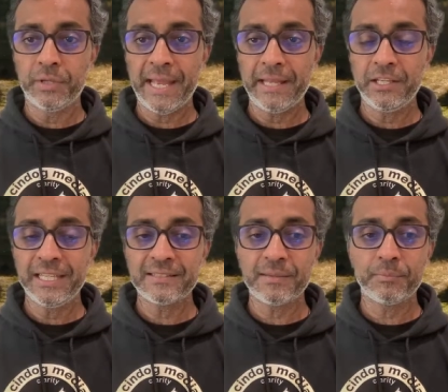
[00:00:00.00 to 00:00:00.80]

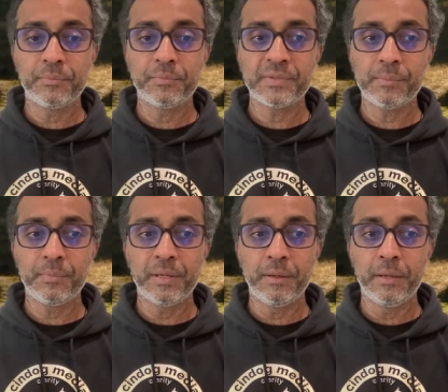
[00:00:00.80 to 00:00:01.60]
get
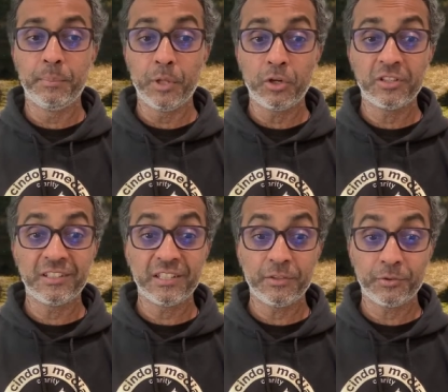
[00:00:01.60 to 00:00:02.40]
a
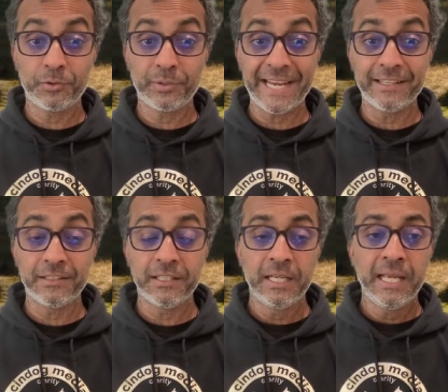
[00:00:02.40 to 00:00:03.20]
blog
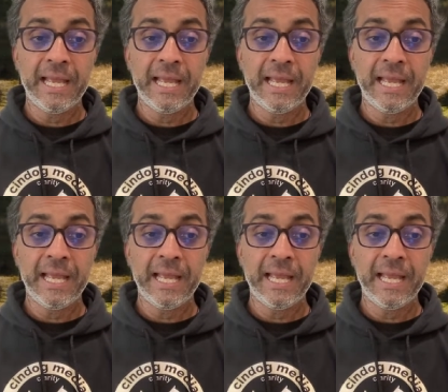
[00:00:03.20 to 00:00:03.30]
created.